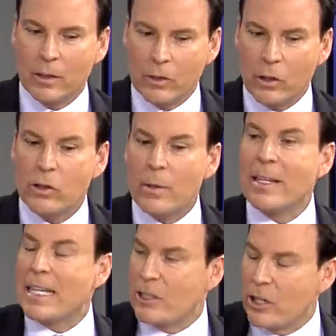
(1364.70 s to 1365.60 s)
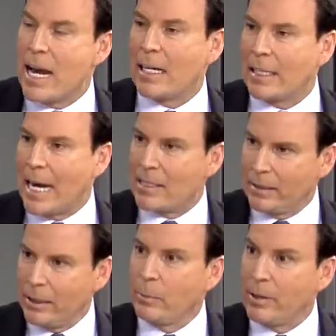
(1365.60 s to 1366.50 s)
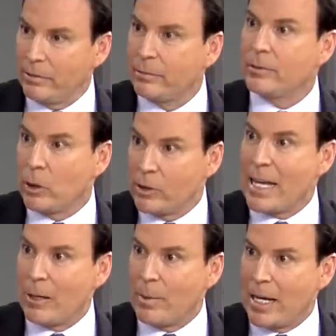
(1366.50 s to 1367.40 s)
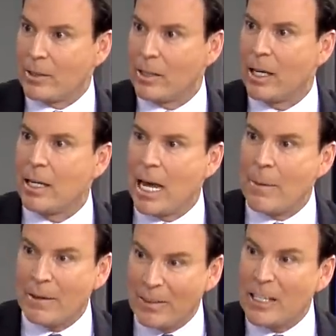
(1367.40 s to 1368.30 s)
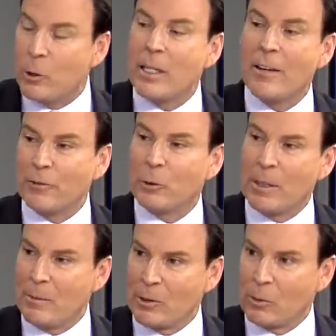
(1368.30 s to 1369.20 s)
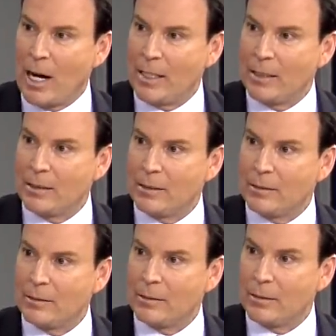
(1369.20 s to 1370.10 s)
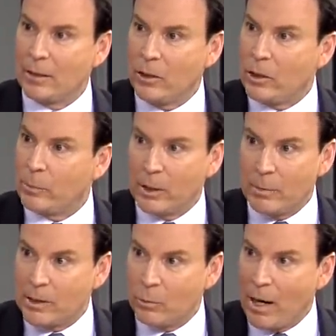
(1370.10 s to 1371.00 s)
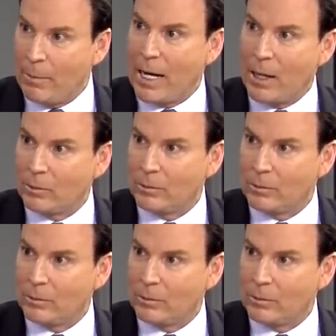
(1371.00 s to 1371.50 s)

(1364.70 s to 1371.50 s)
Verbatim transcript: so somebody that genetically has a little bit of those saddlebags. Yep. I mean, if they do enough treatments, right? mm-hmm. you could pretty much wipe it out.